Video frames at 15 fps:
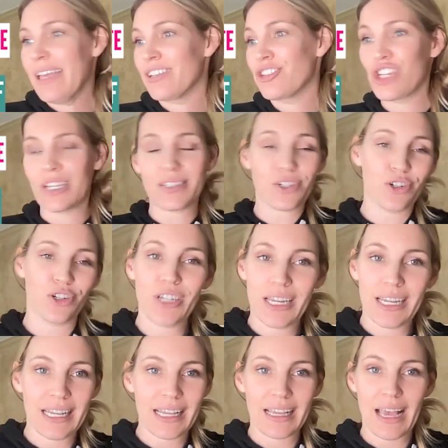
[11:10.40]
Just
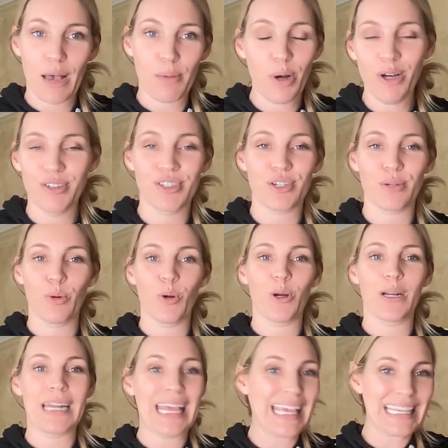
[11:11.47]
creating a poster
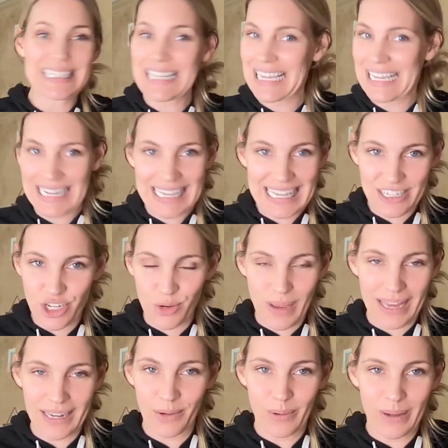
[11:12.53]
board isn't going to get you
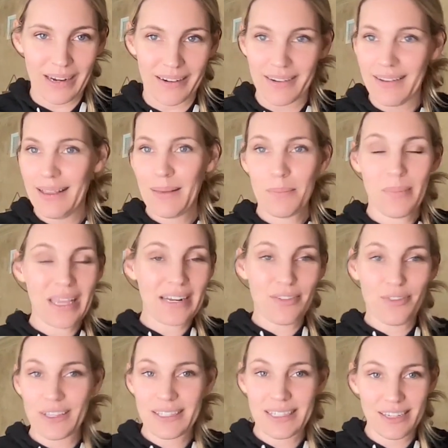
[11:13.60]
anywhere.
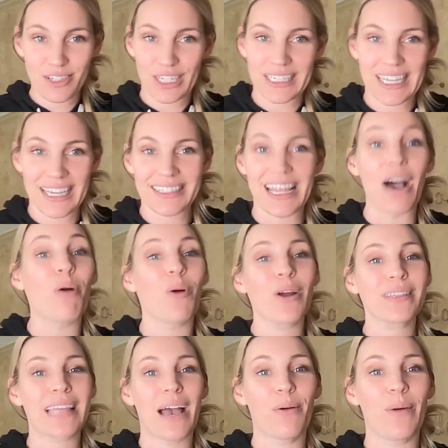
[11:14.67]
Manifestation does not
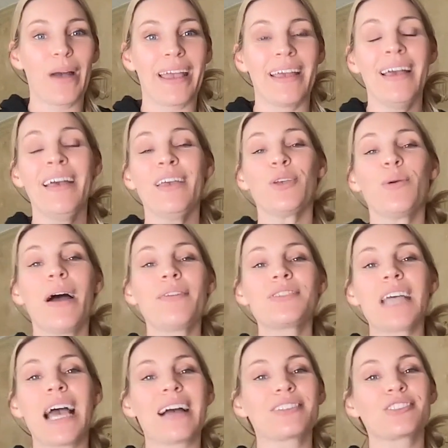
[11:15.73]
work that way. You have
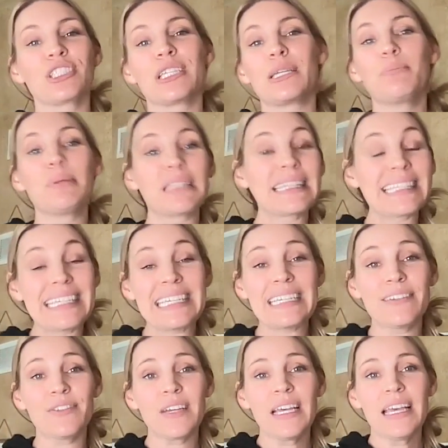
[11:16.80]
to actually
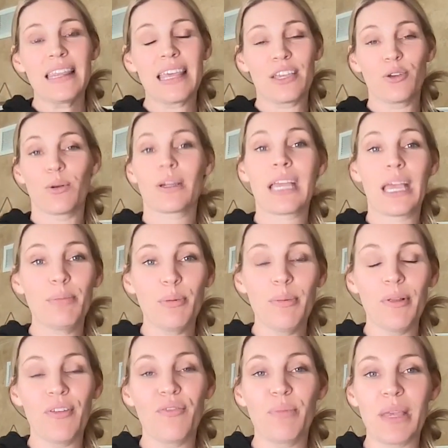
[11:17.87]
believe that you are
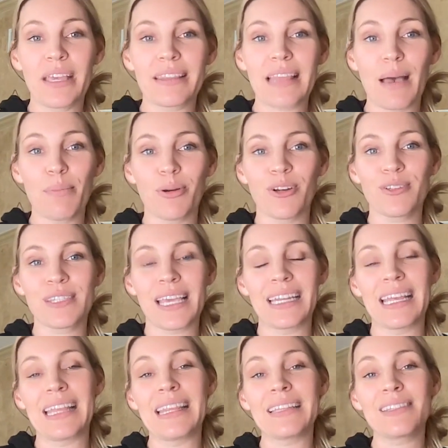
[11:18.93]
capable of being that person,
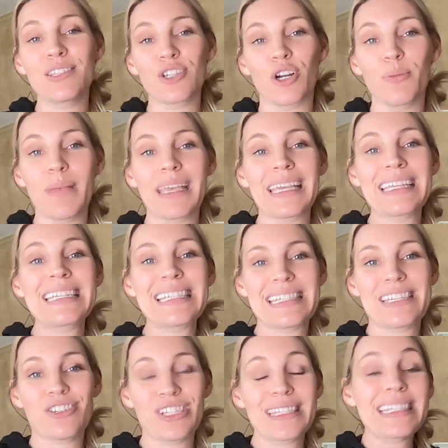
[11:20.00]
and then start making
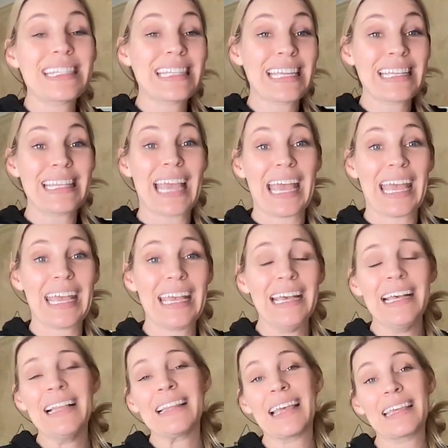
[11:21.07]
decisions today
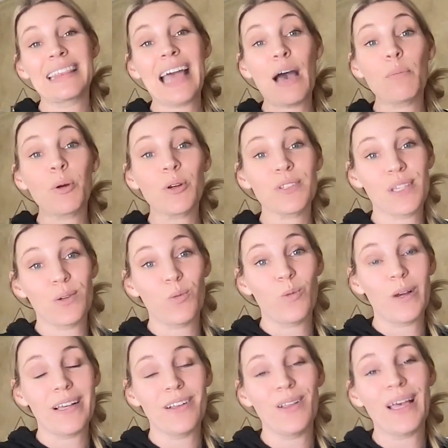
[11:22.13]
like that person
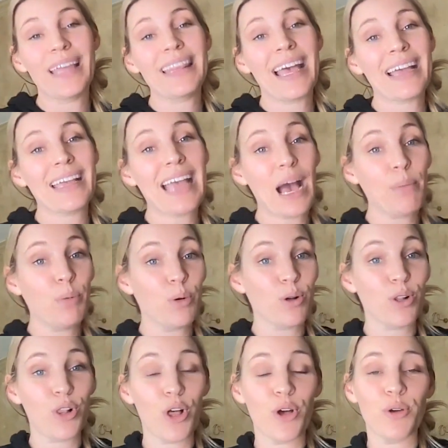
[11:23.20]
will, and that gap will
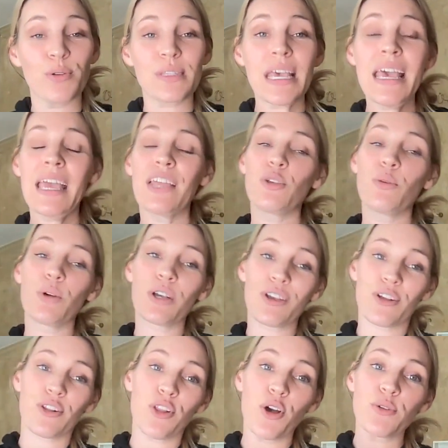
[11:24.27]
close, and you will
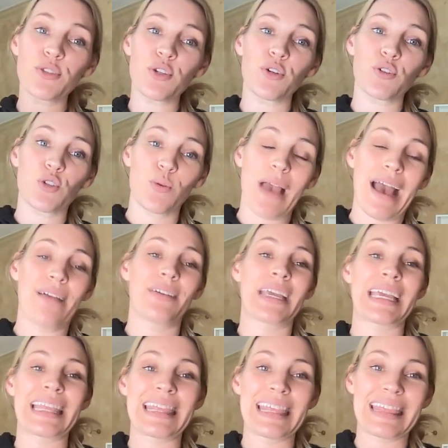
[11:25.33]
get closer to
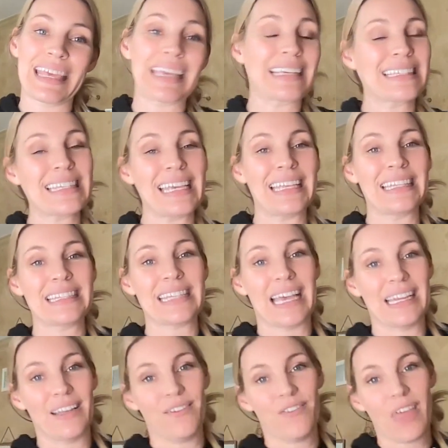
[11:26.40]
having the things
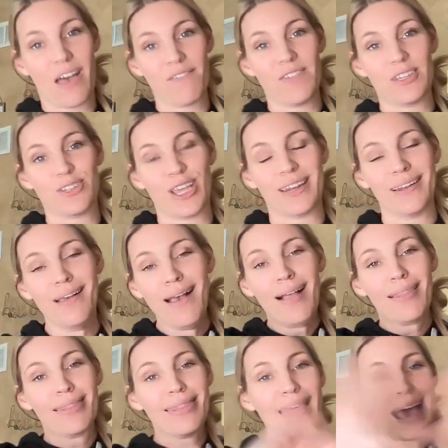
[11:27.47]
inside of that vision.
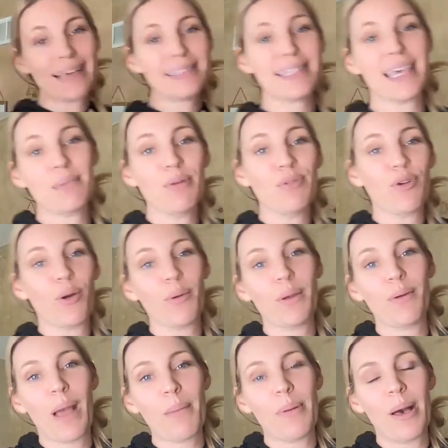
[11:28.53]
Last thing before we
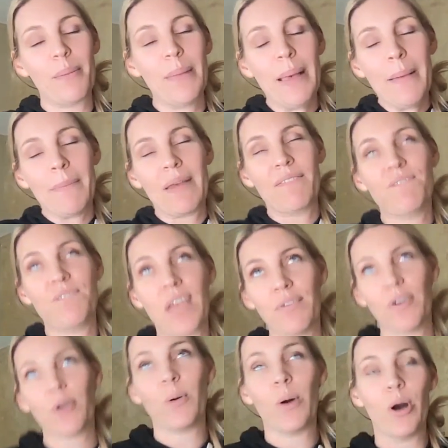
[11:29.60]
wrap up, my
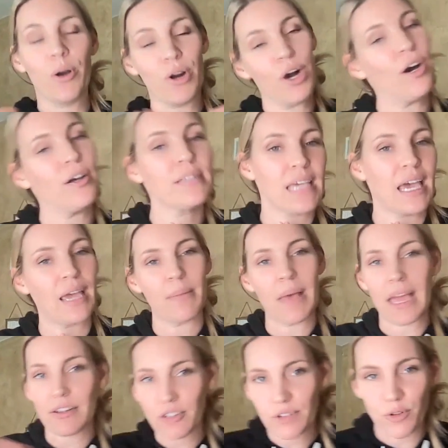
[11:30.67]
favorite quote all time,
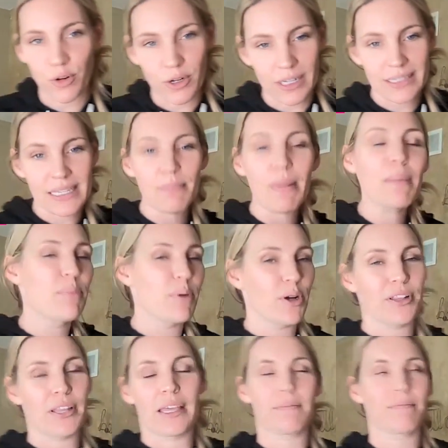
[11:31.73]
Henry Ford. It's in my
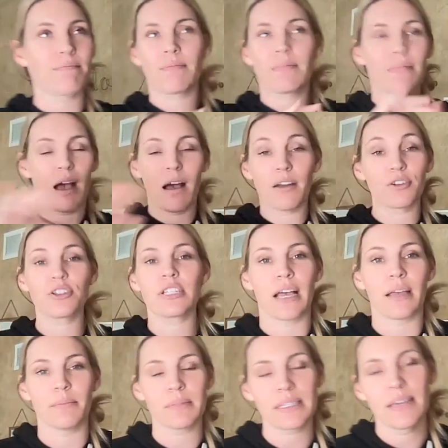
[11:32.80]
book like 100
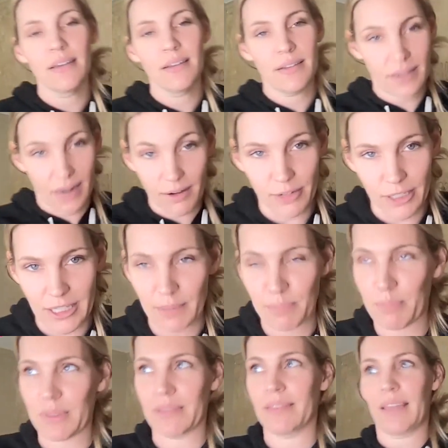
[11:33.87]
times. Not really,
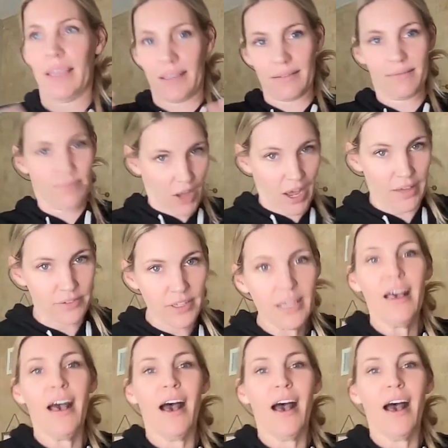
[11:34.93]
but like 5.